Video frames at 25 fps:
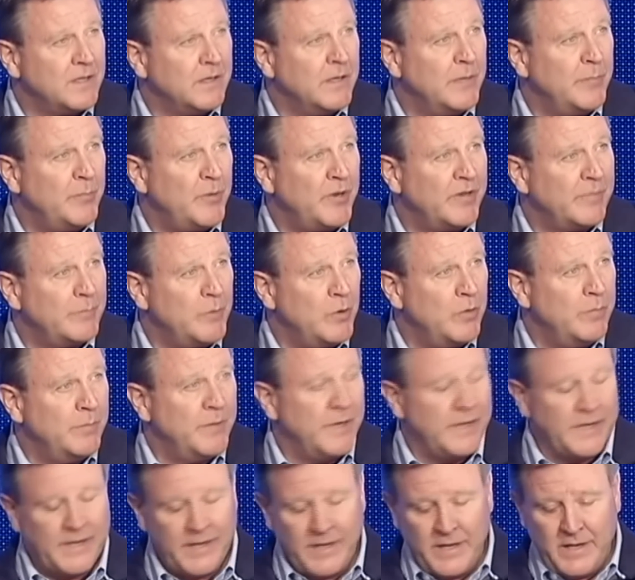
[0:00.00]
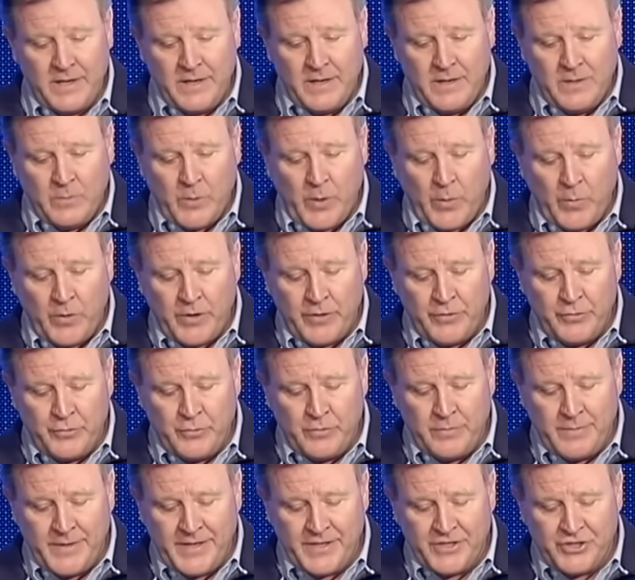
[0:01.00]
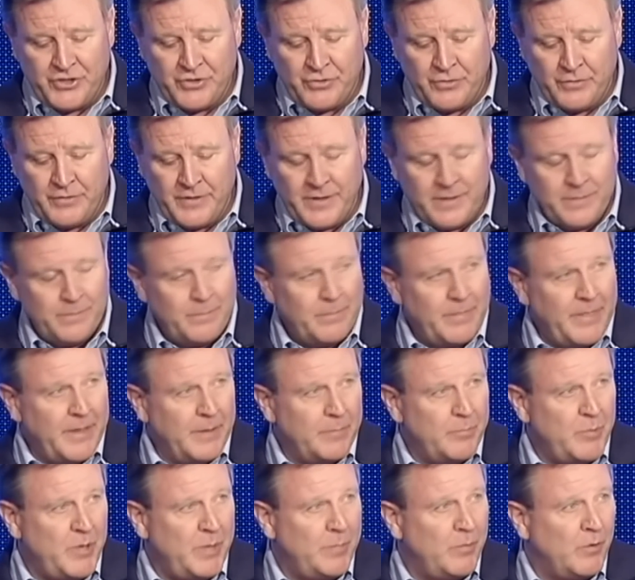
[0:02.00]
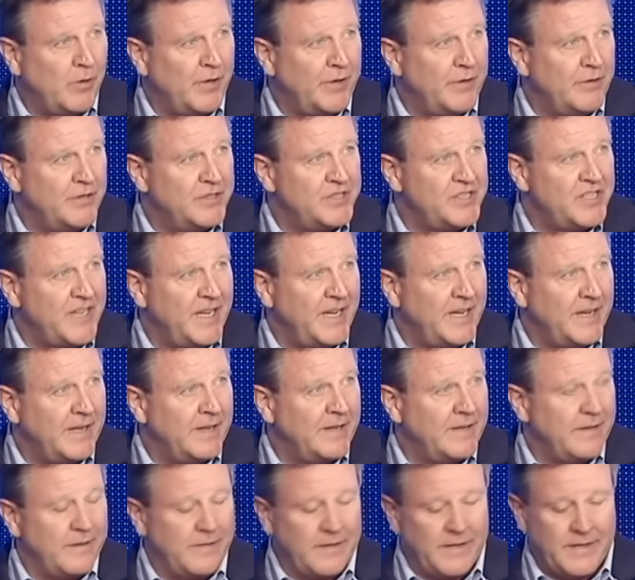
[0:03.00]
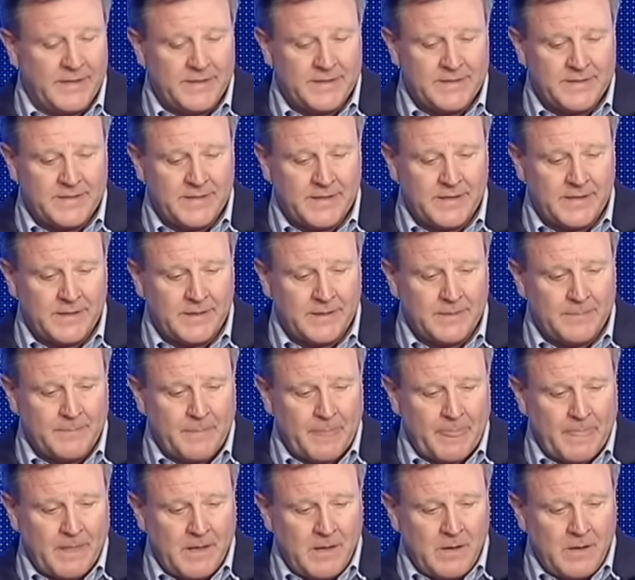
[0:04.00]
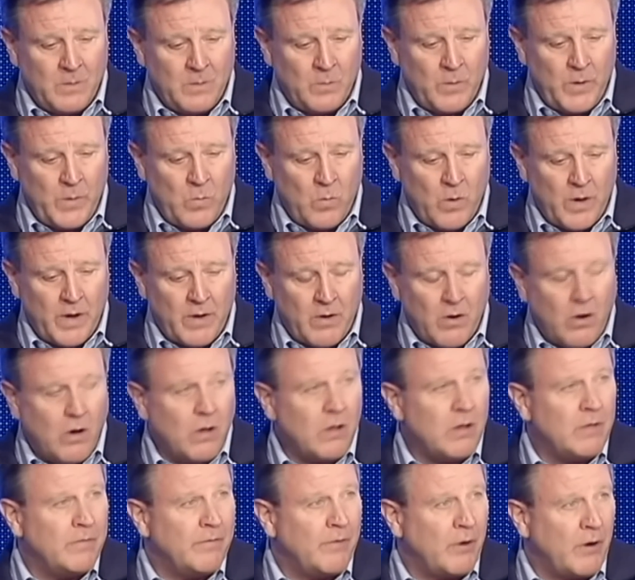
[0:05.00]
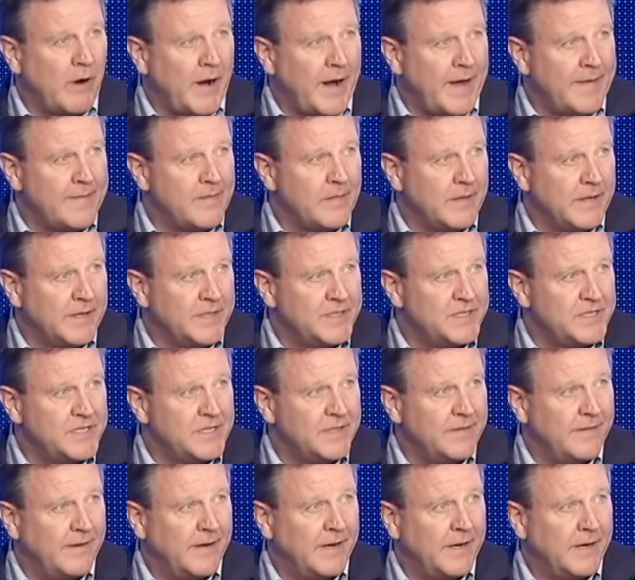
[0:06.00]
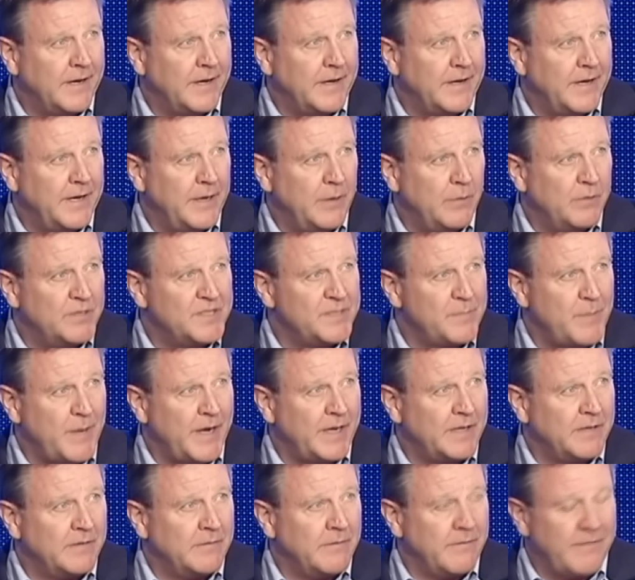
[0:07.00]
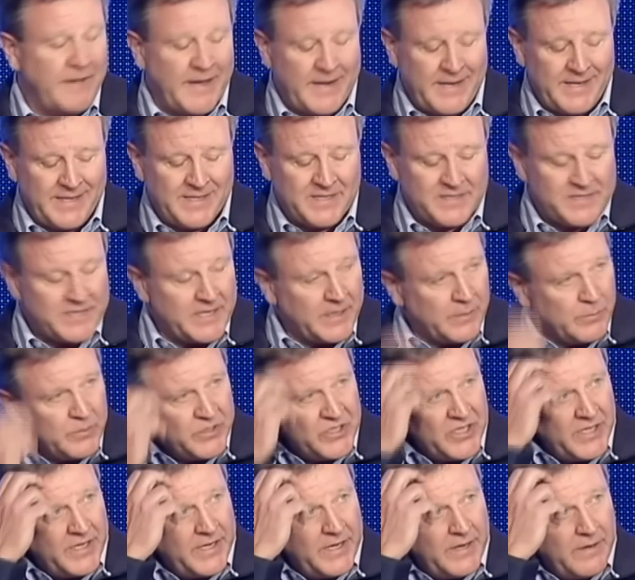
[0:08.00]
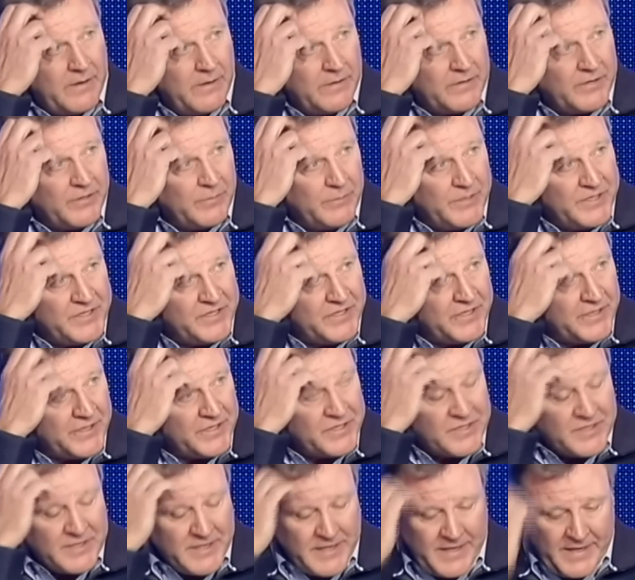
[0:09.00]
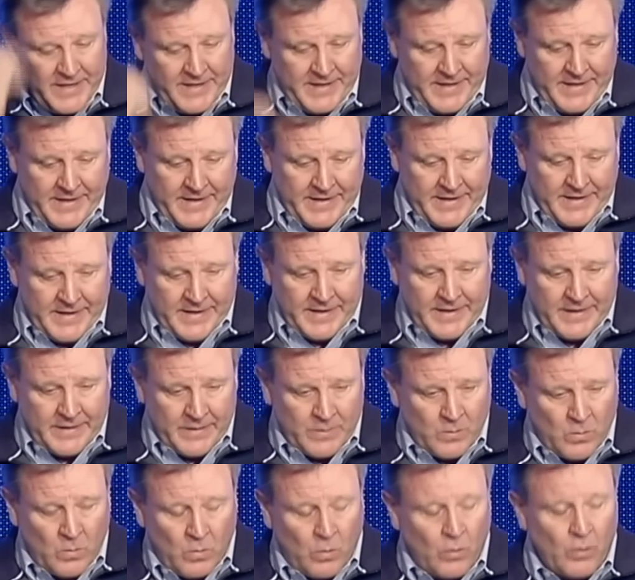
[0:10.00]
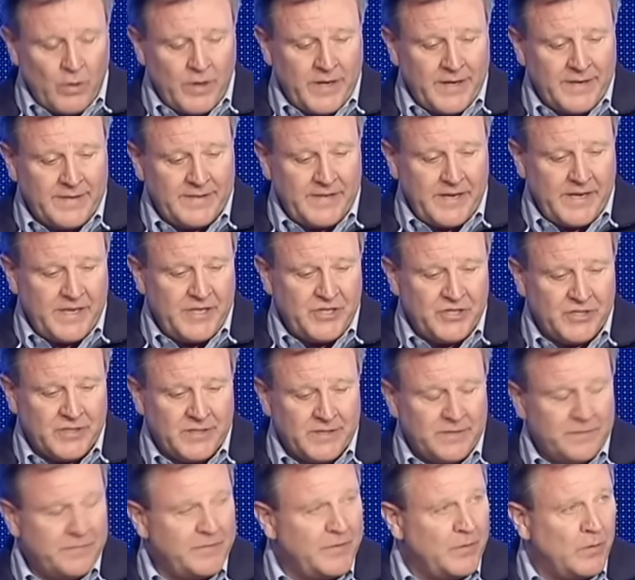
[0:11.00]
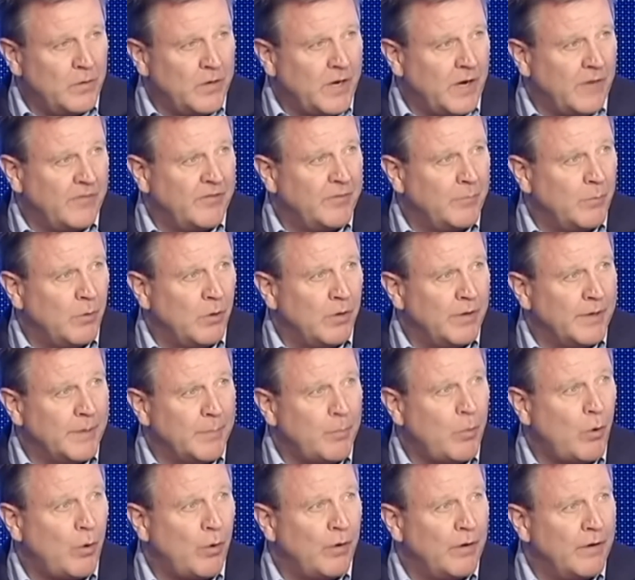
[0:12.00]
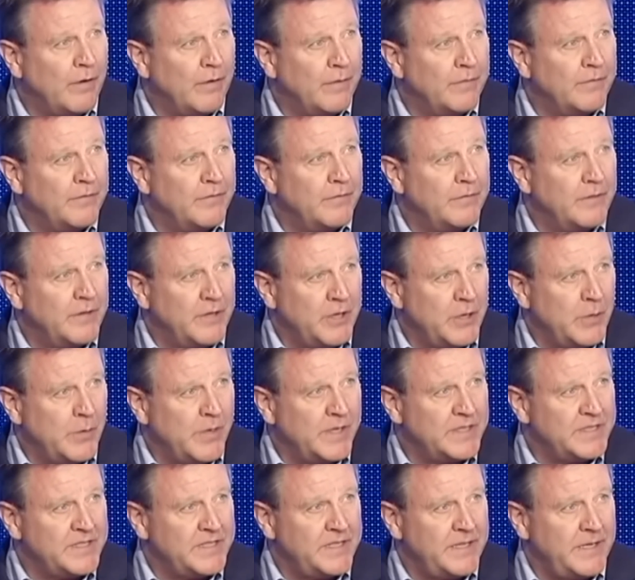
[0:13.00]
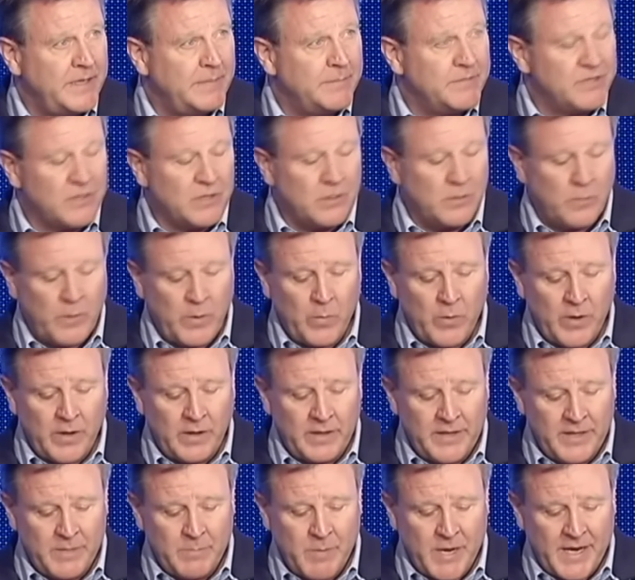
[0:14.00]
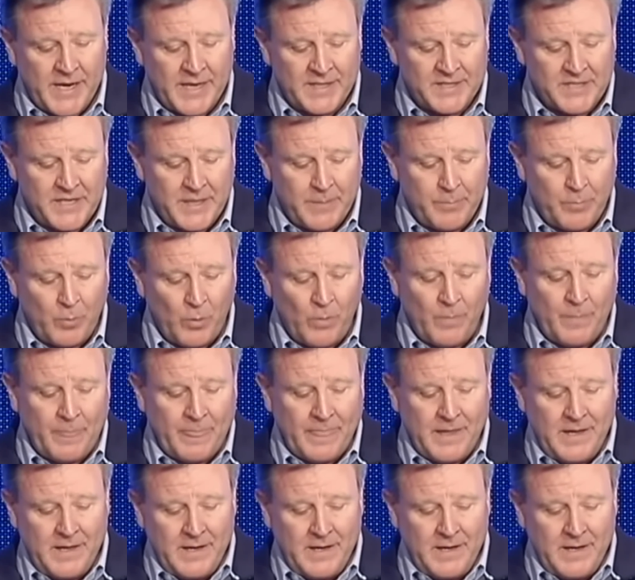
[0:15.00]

Olympic movement, we want to do to make sure that, that people understand that we want all of our athletes, irrespective of any distinguishing characteristics or orientation, to feel comfortable and a part of the U.S. team. So we want to lead by example.